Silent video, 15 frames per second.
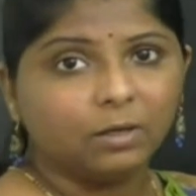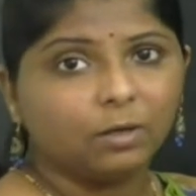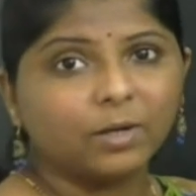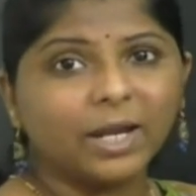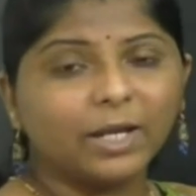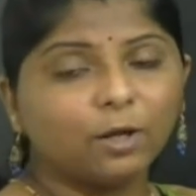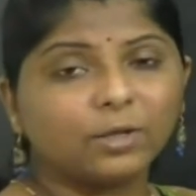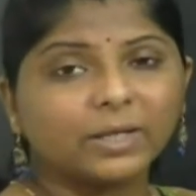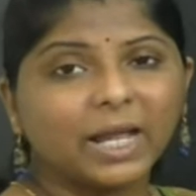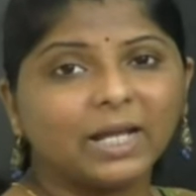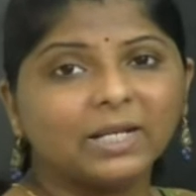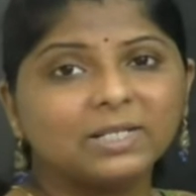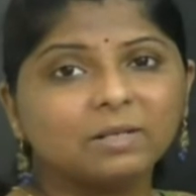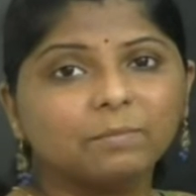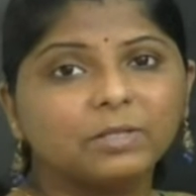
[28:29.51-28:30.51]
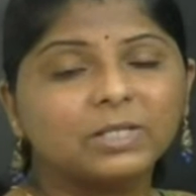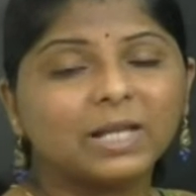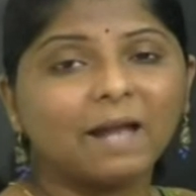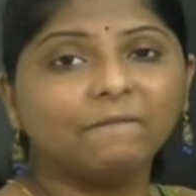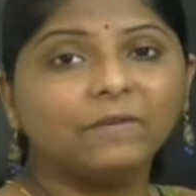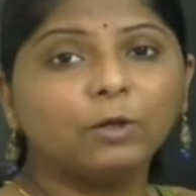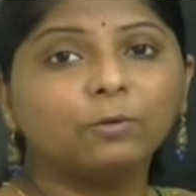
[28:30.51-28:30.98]
Okay, an organism is
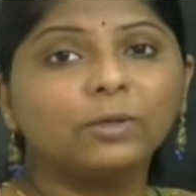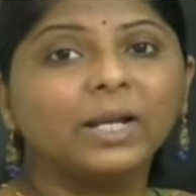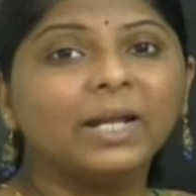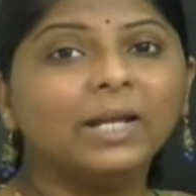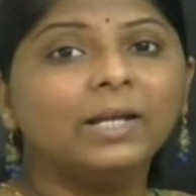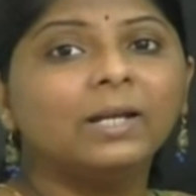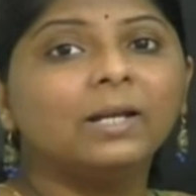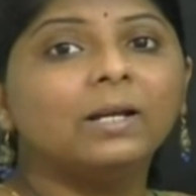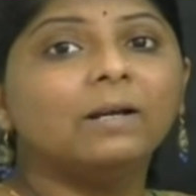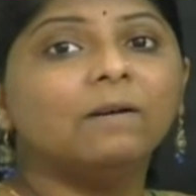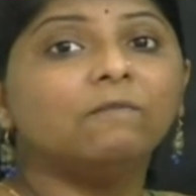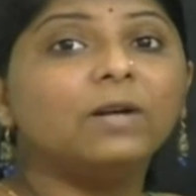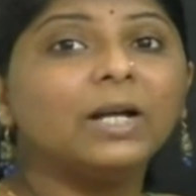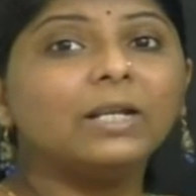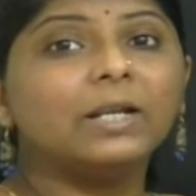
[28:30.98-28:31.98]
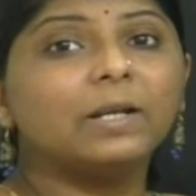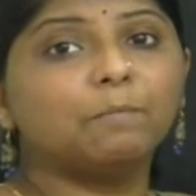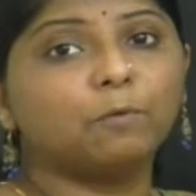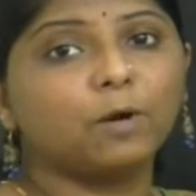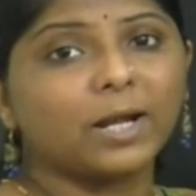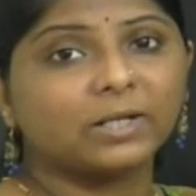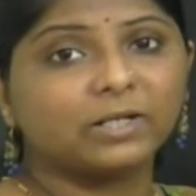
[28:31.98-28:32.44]
having only one
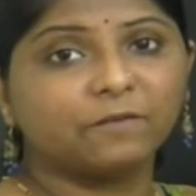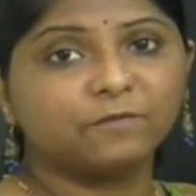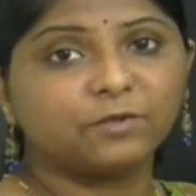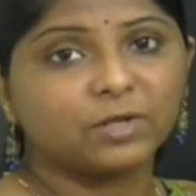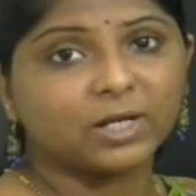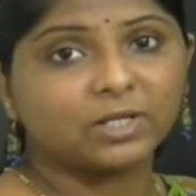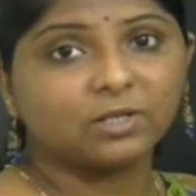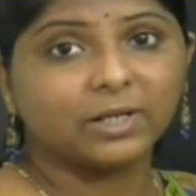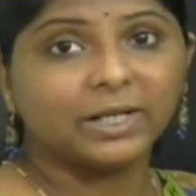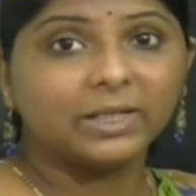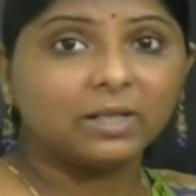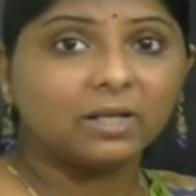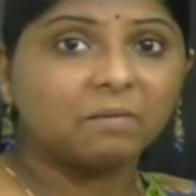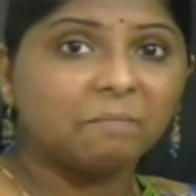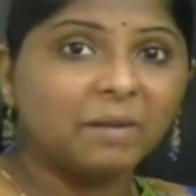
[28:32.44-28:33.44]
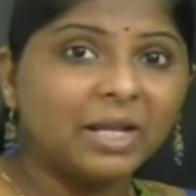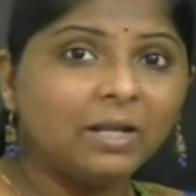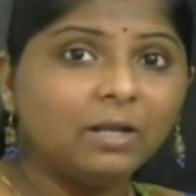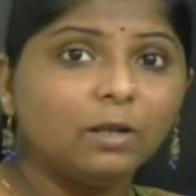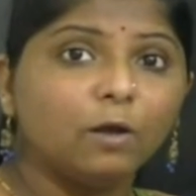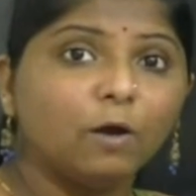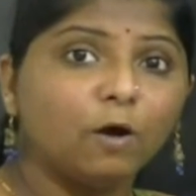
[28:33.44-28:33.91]
reproductive structure, either
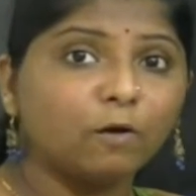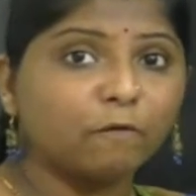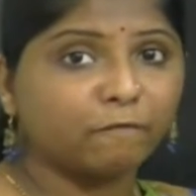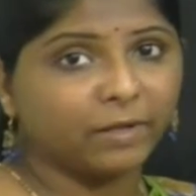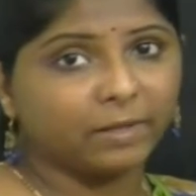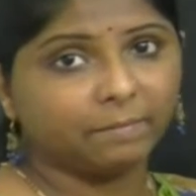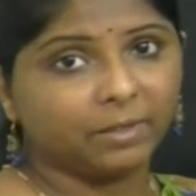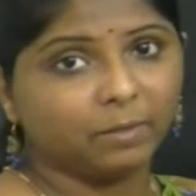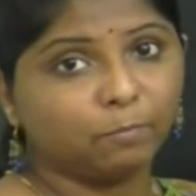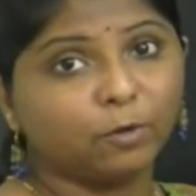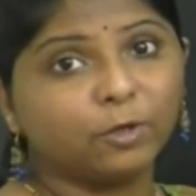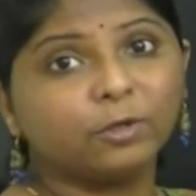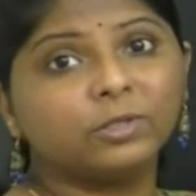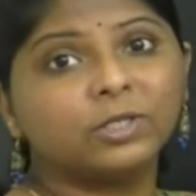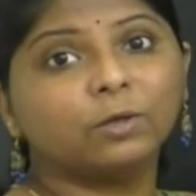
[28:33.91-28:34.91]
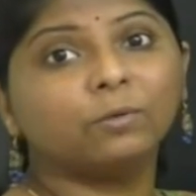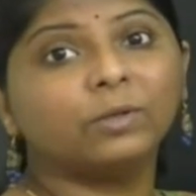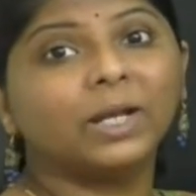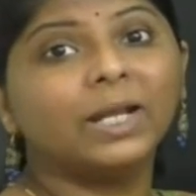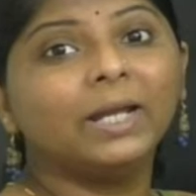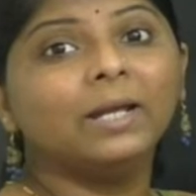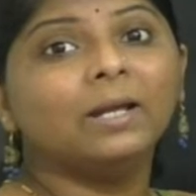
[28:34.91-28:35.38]
male or female, producing
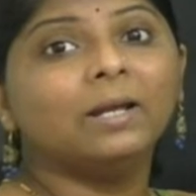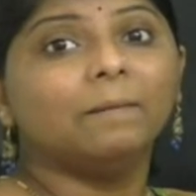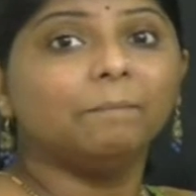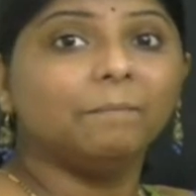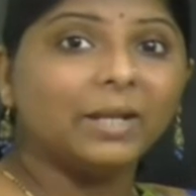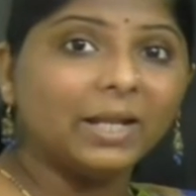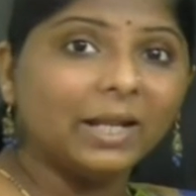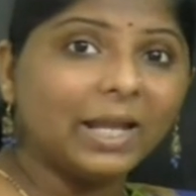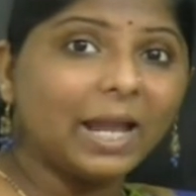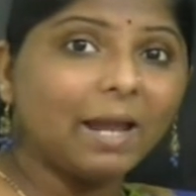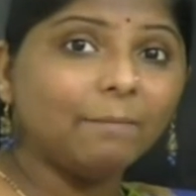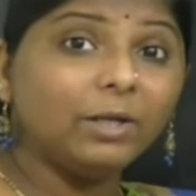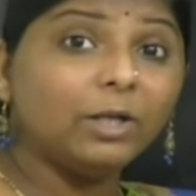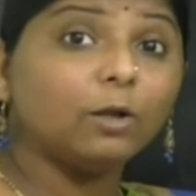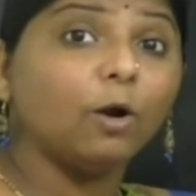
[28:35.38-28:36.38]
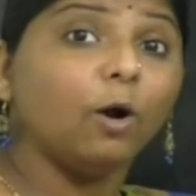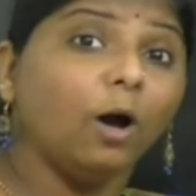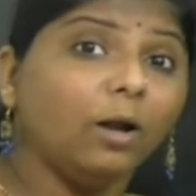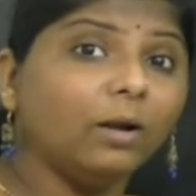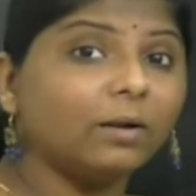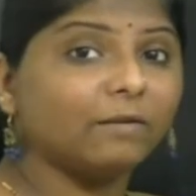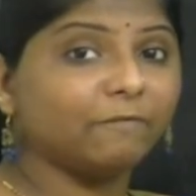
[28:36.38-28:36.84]
only male gamete
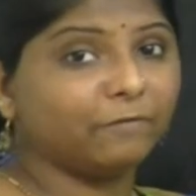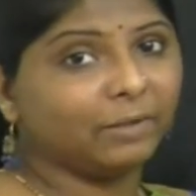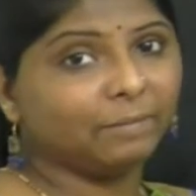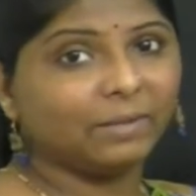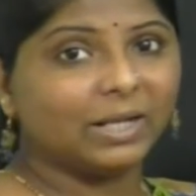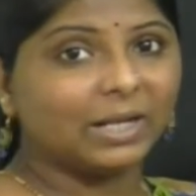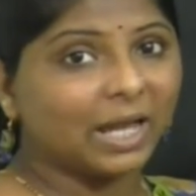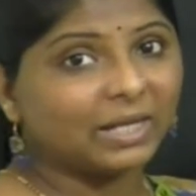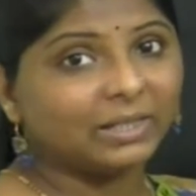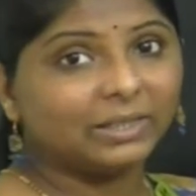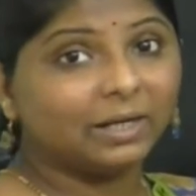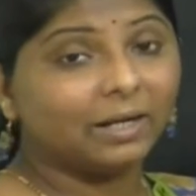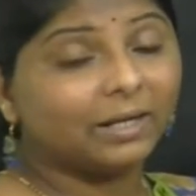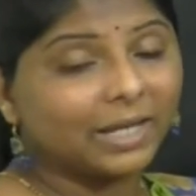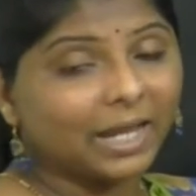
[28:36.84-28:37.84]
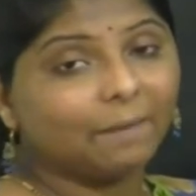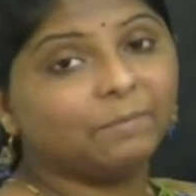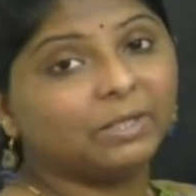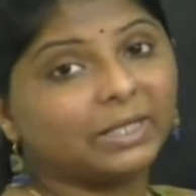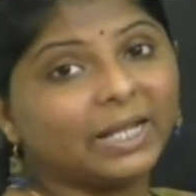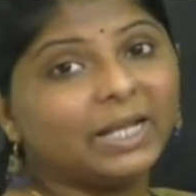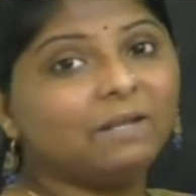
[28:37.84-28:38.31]
or female
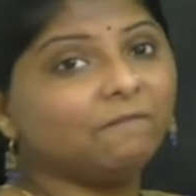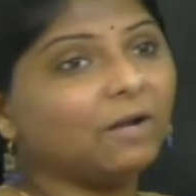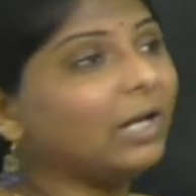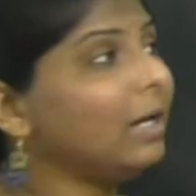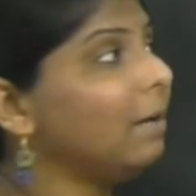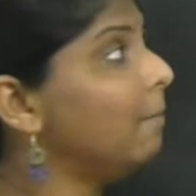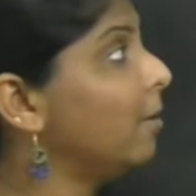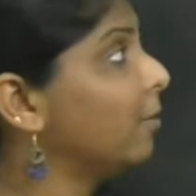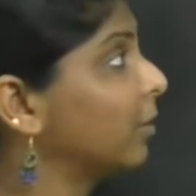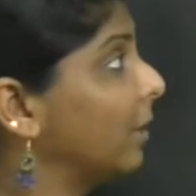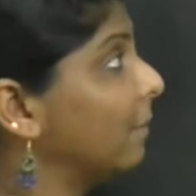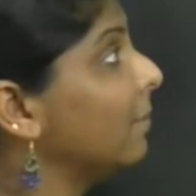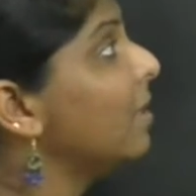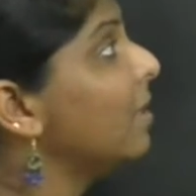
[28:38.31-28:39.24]
gamete, any one among them.